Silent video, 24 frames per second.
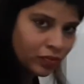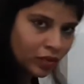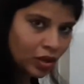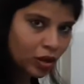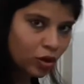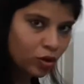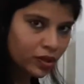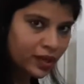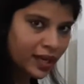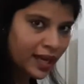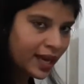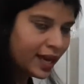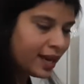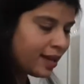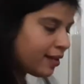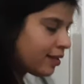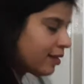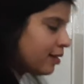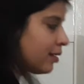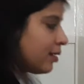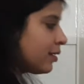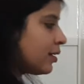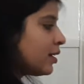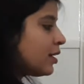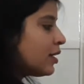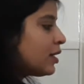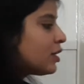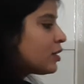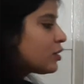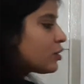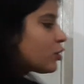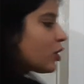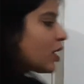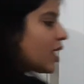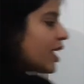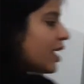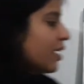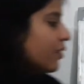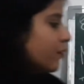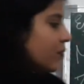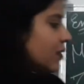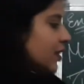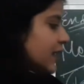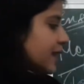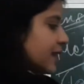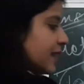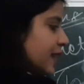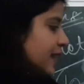Okay. So
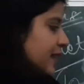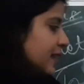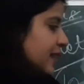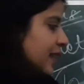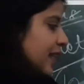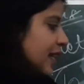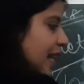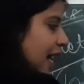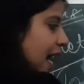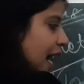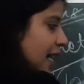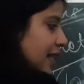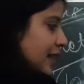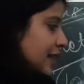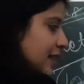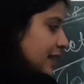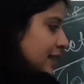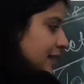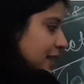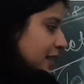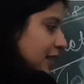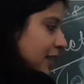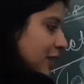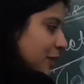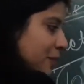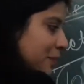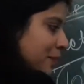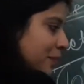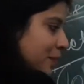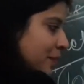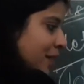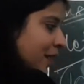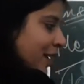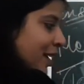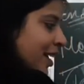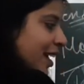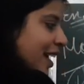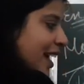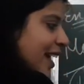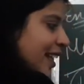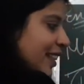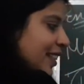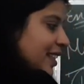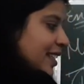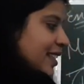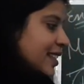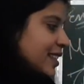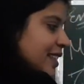if this is the last term
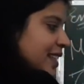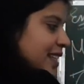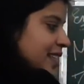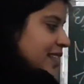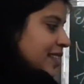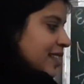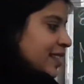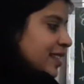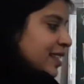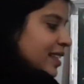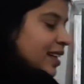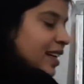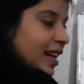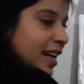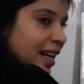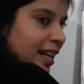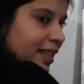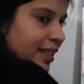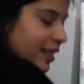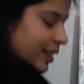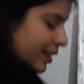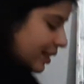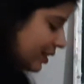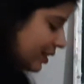and this is other